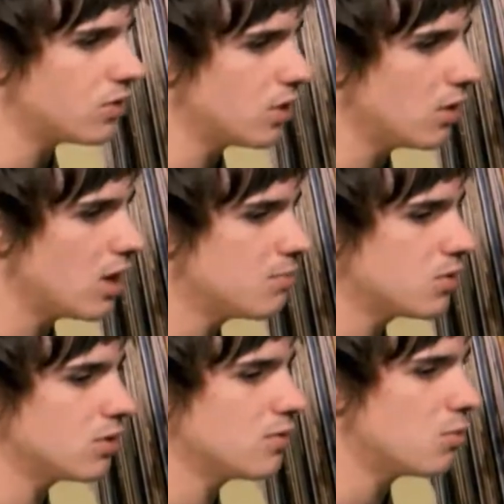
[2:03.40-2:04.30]
so I'm
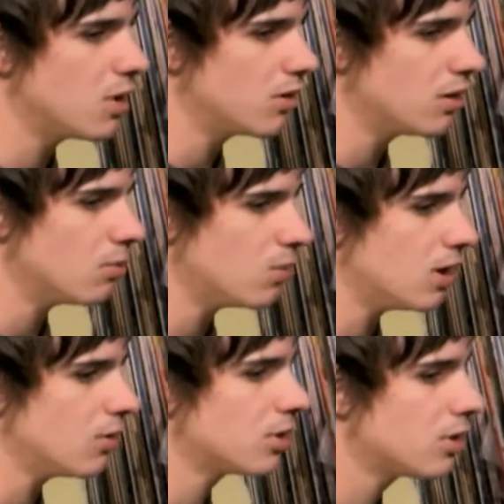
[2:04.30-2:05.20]
sort of in my own little
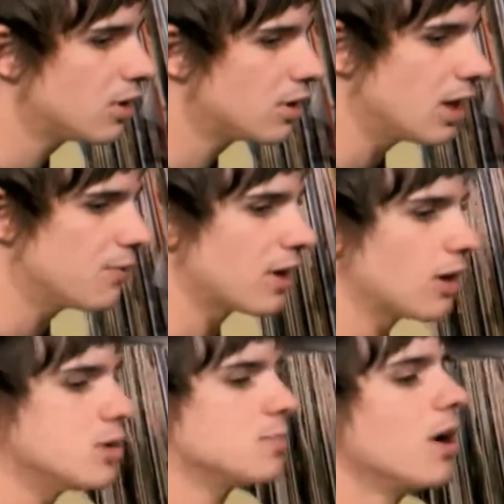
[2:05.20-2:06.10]
world. Like if I
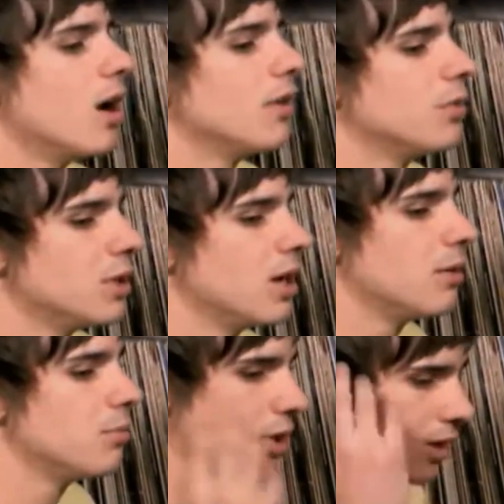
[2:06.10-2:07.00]
close my eyes, it'd be
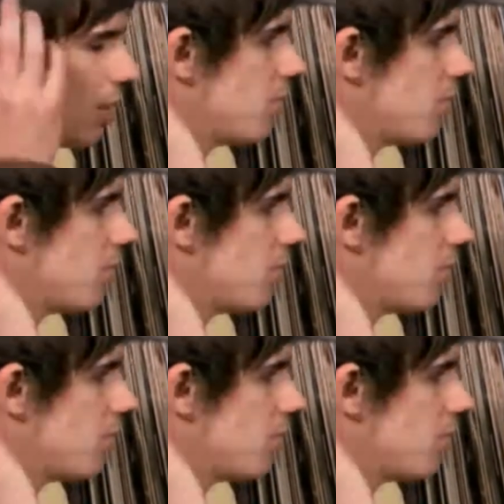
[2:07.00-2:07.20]
like being in my